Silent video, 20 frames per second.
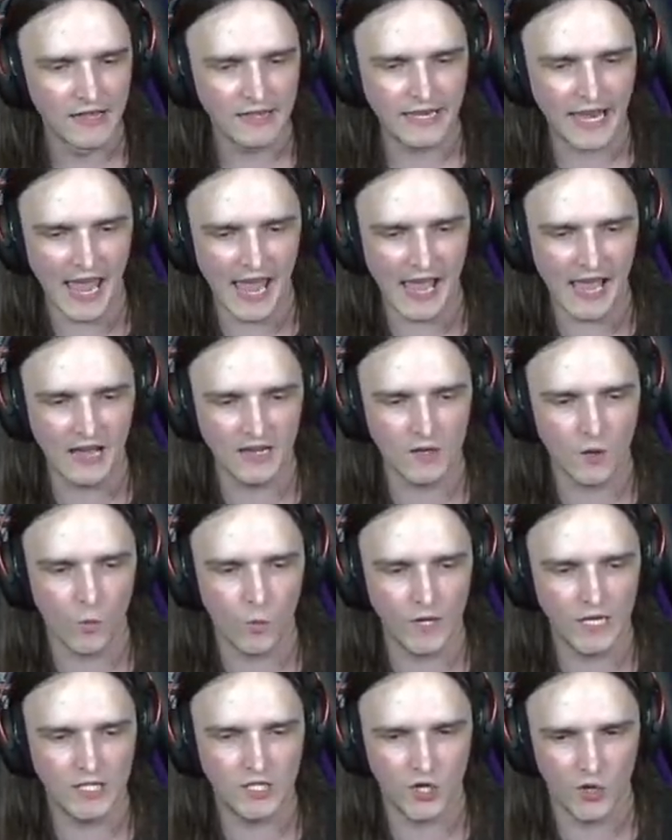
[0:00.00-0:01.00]
Can
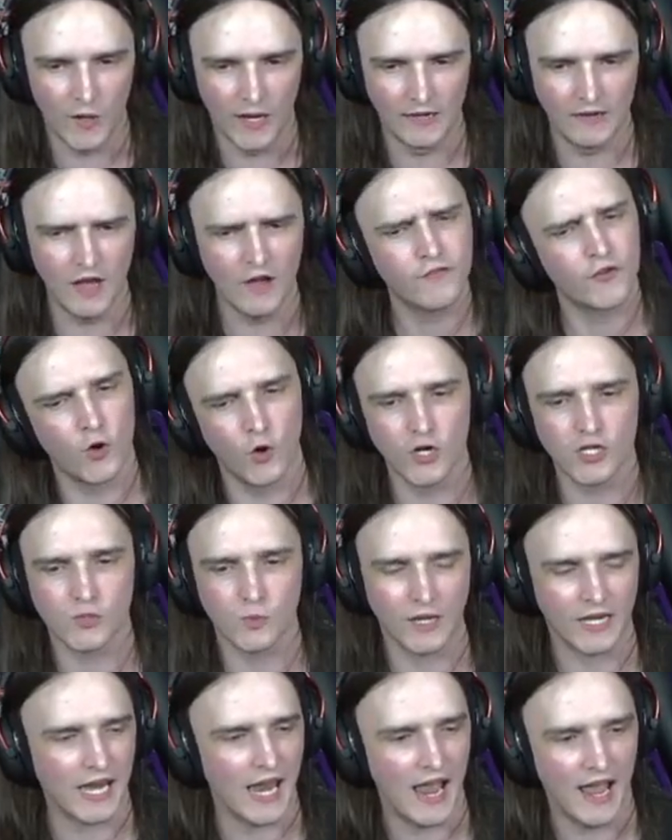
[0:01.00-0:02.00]
we do it? Of course
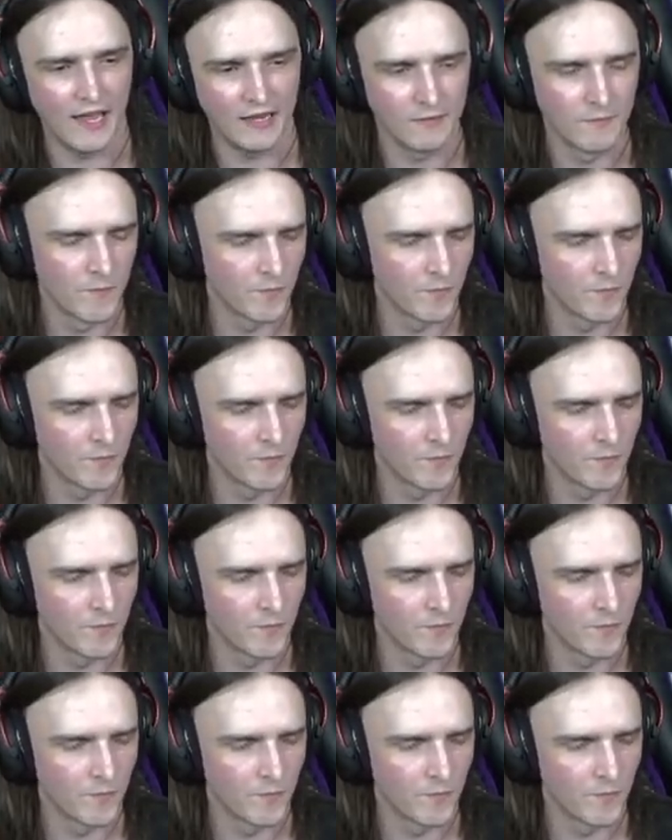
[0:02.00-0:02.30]
we can.